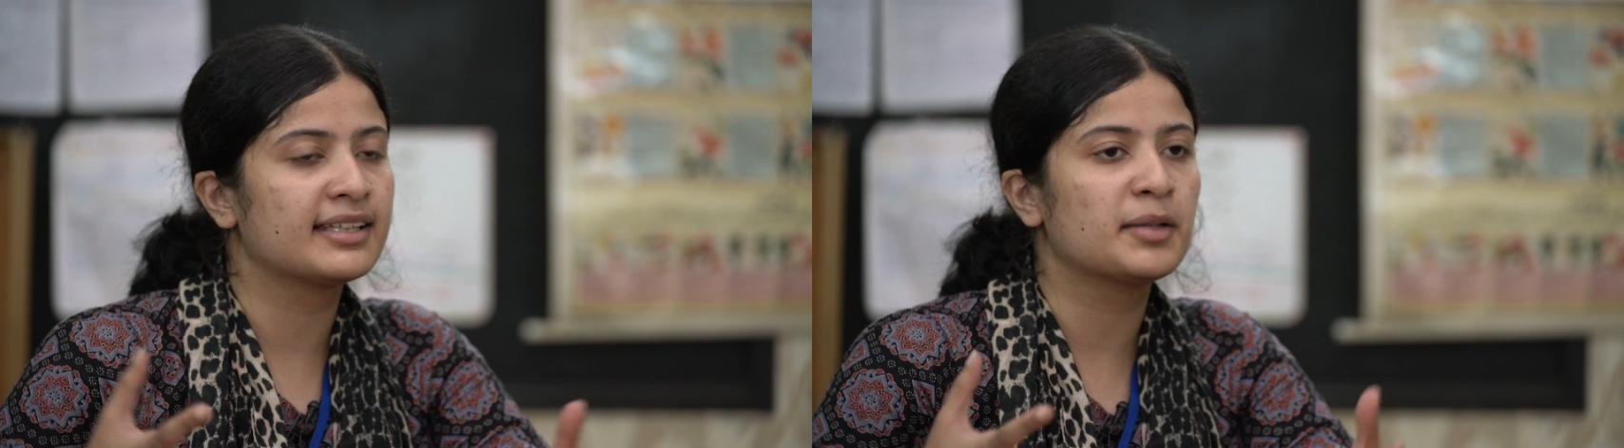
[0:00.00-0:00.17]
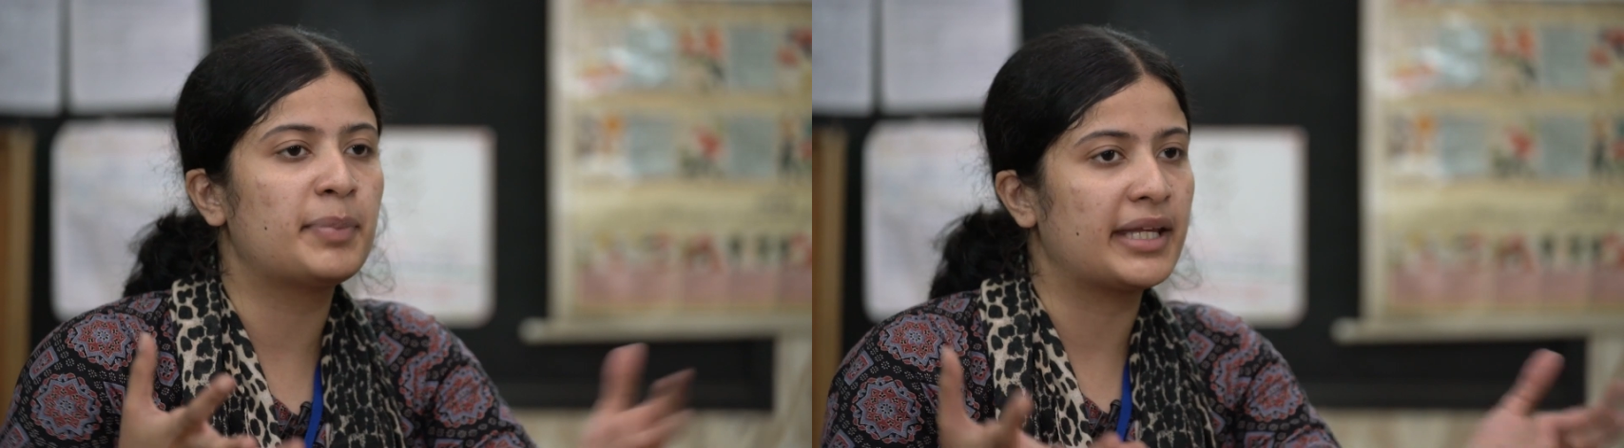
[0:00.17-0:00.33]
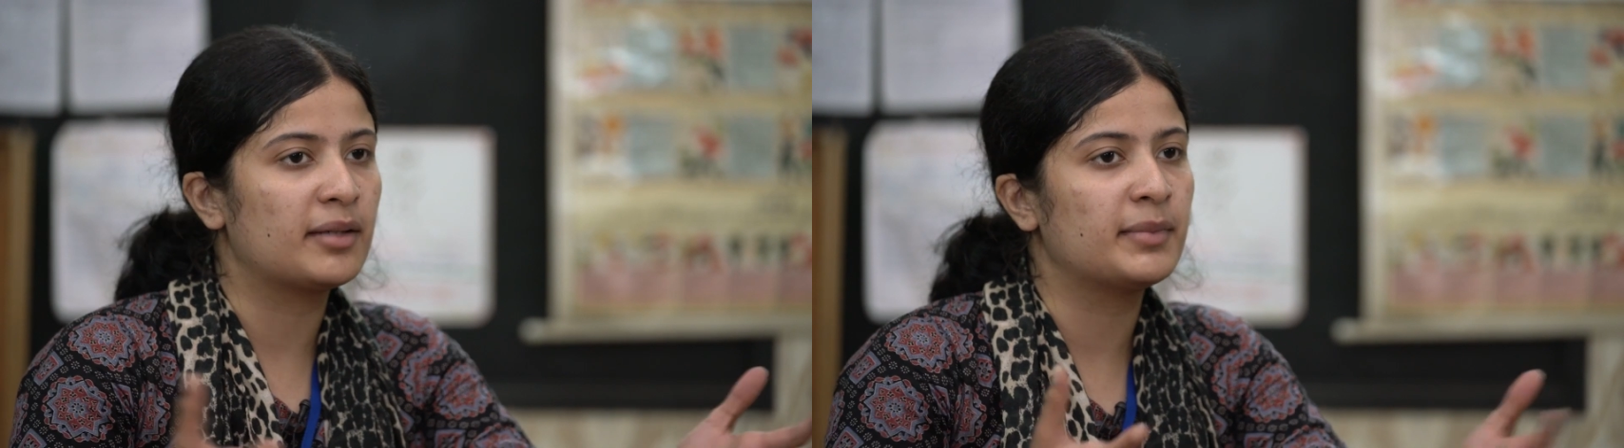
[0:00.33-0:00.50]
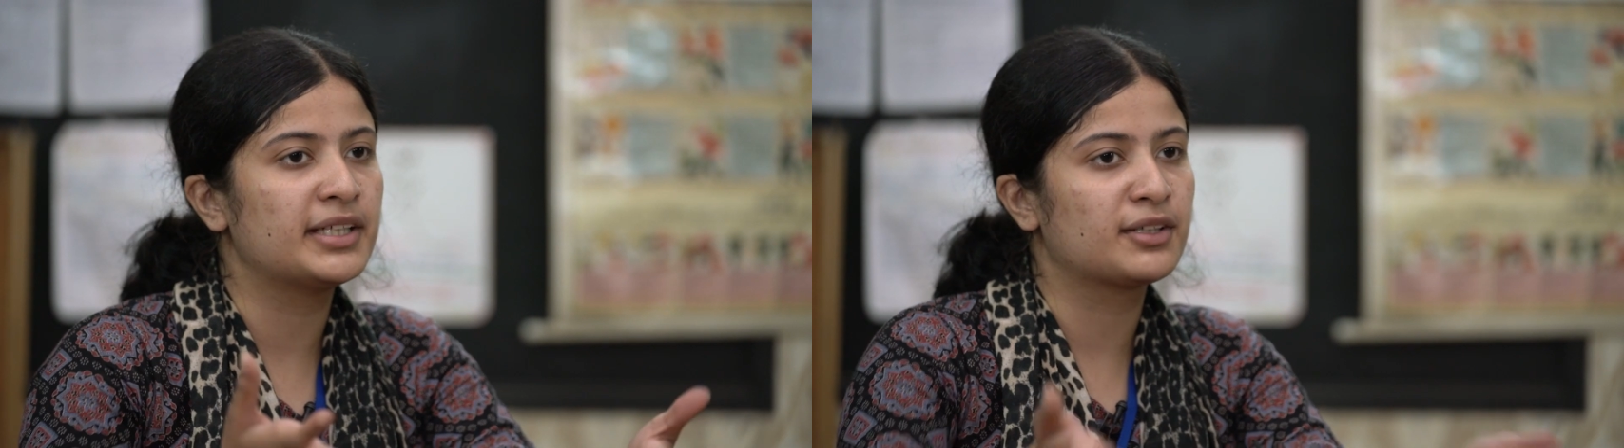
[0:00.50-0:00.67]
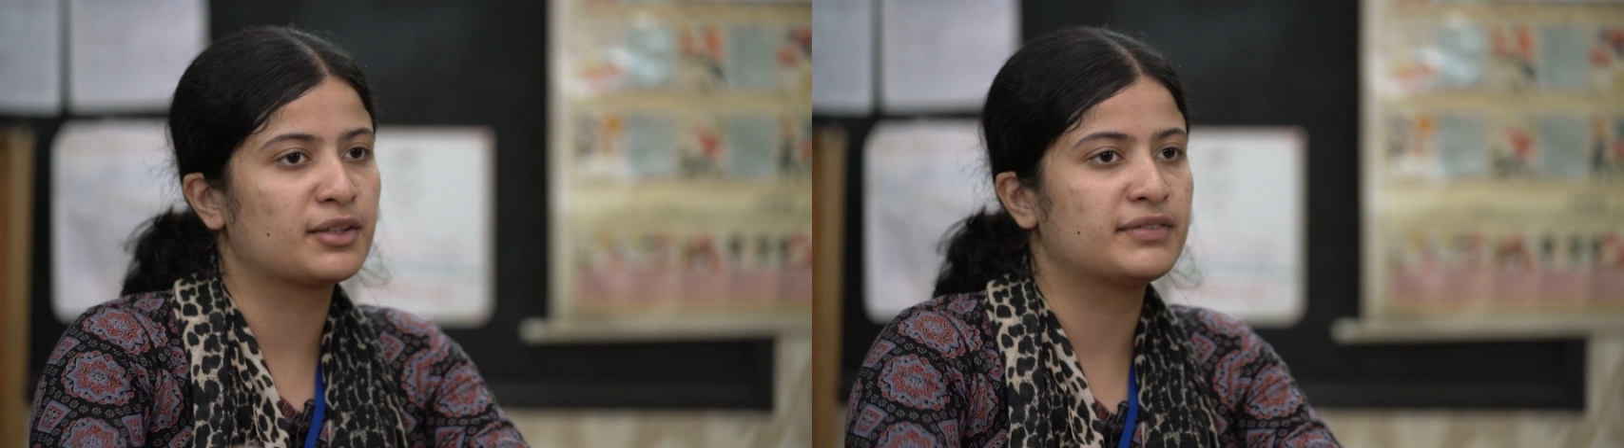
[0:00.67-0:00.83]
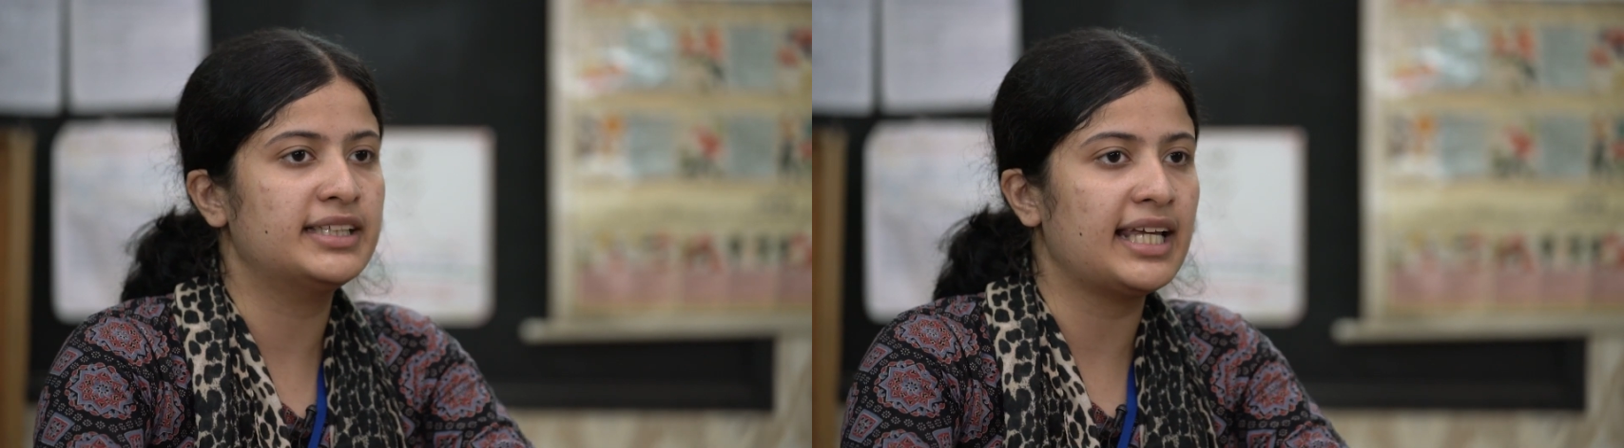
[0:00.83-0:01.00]
the perimeter
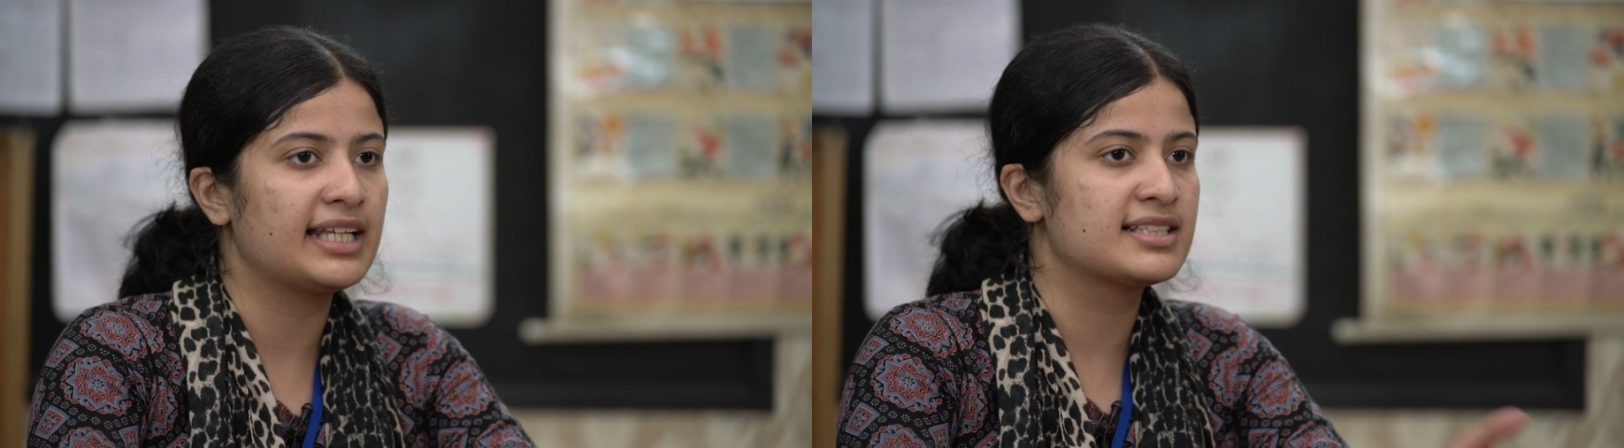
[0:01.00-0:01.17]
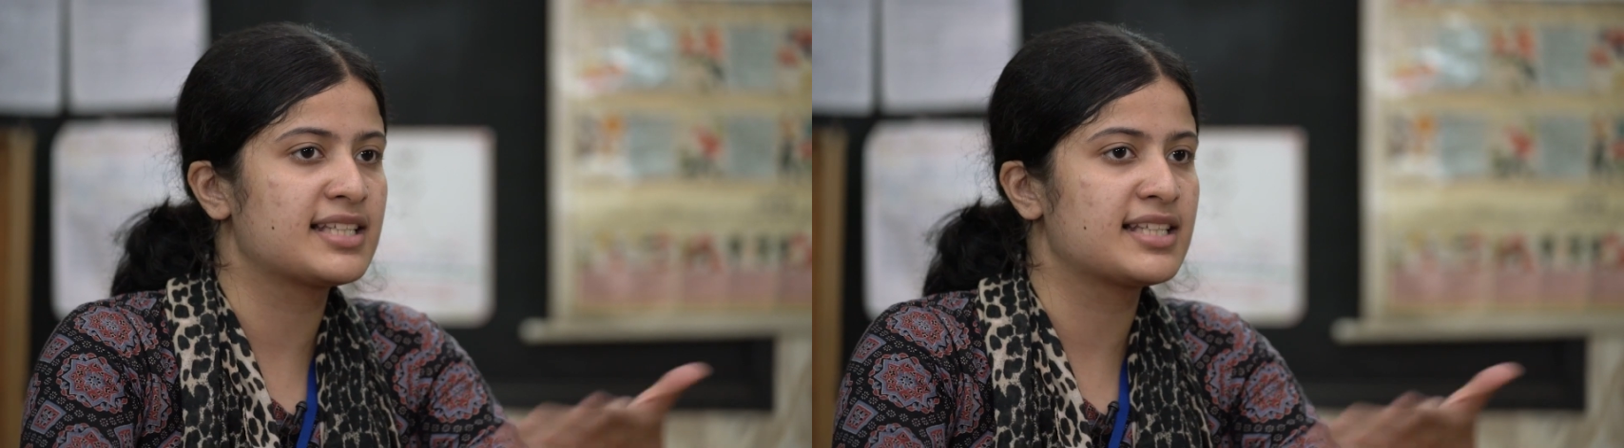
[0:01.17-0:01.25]
of the tiles,